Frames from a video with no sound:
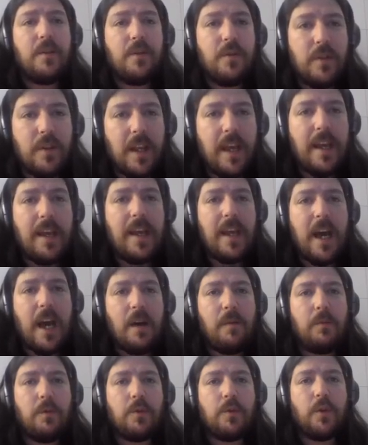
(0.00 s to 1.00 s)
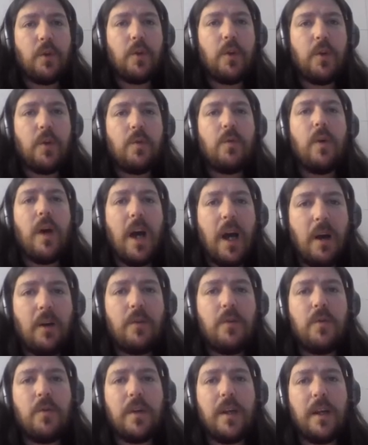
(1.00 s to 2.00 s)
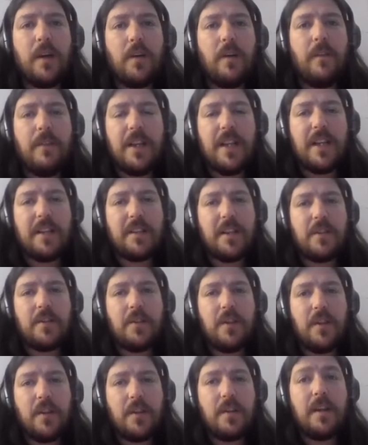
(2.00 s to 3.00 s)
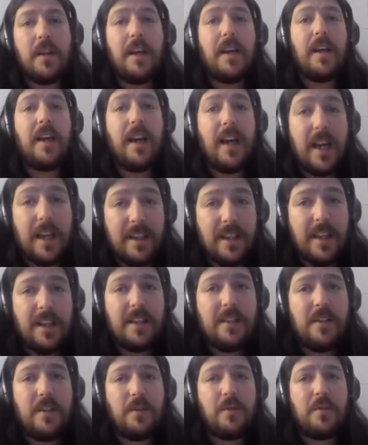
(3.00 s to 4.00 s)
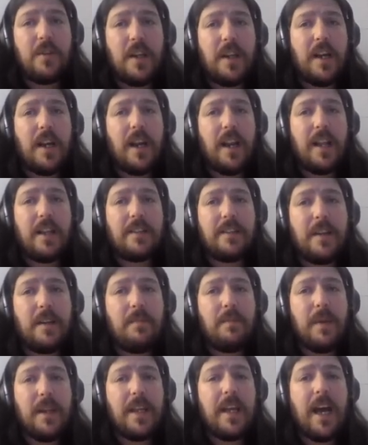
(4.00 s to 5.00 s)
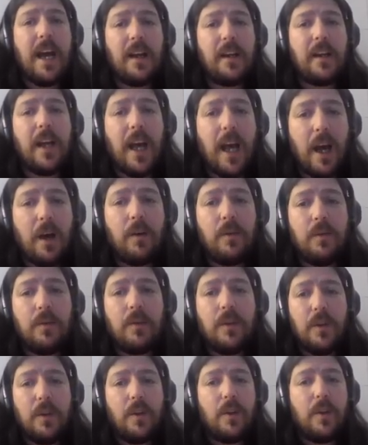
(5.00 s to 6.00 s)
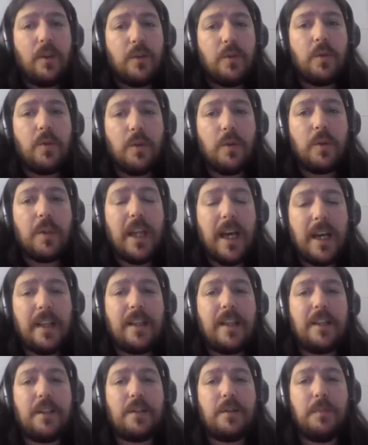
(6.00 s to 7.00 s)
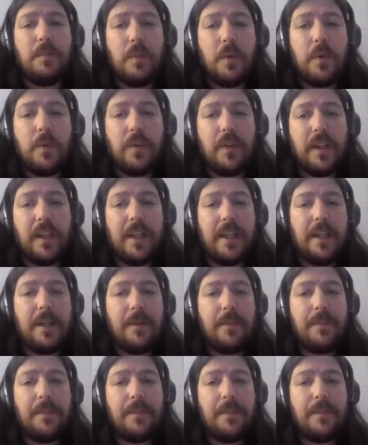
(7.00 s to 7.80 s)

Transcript: Today I will show you how you can convene a session at the EGU General Assembly and how to do that smoothly.